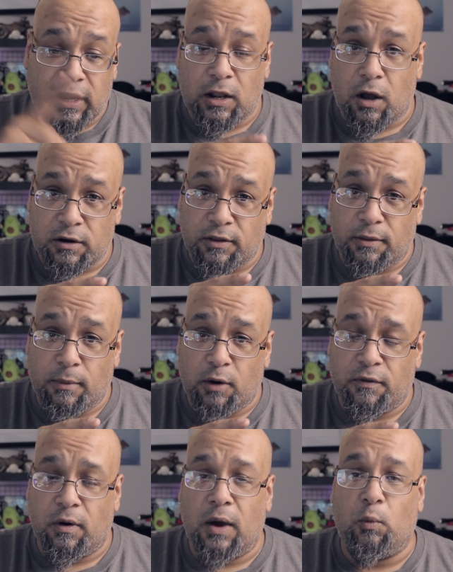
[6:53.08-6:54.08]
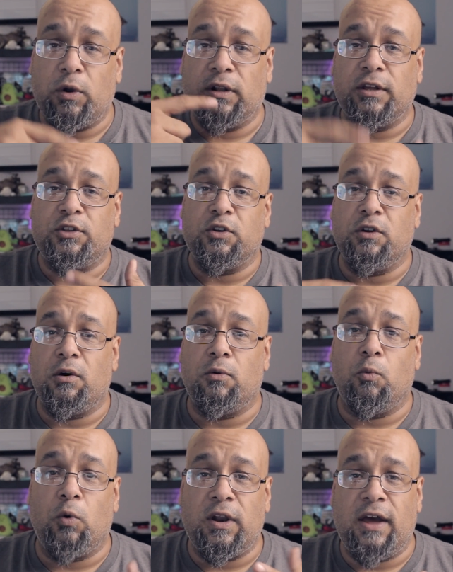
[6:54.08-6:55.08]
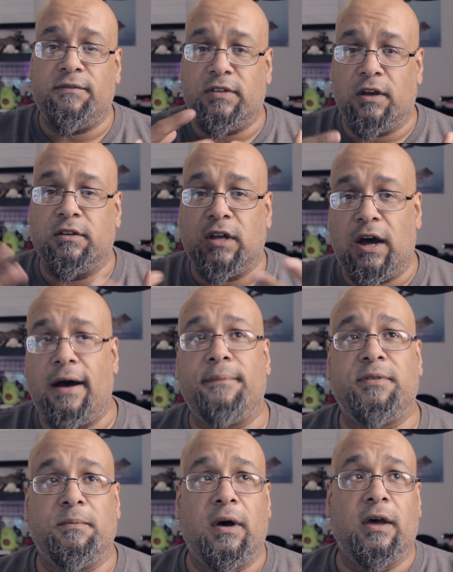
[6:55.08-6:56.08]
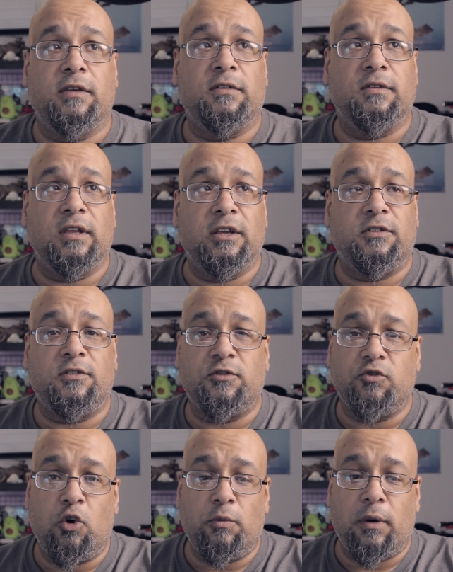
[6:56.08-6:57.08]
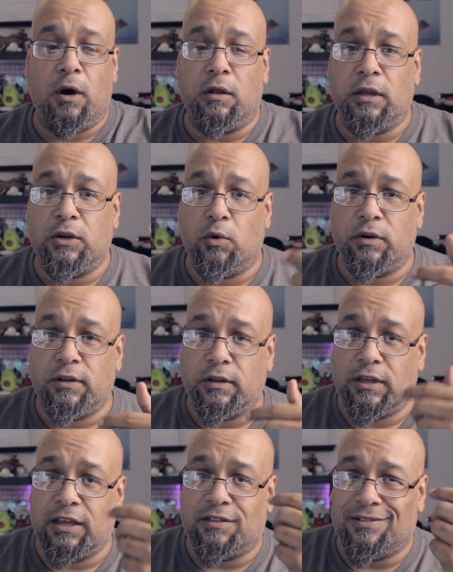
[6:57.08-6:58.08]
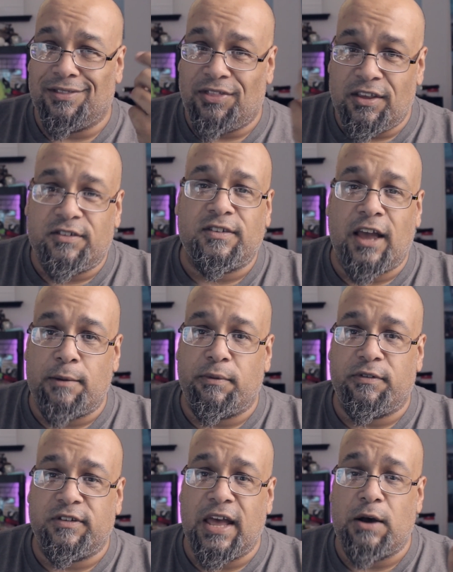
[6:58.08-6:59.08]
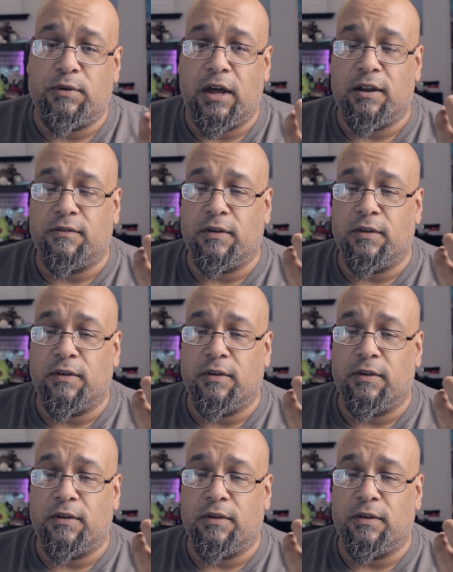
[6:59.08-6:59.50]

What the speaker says: I get onto the Movo, I want to let you know what I've done to optimize the Snowball in order to get this type of sound out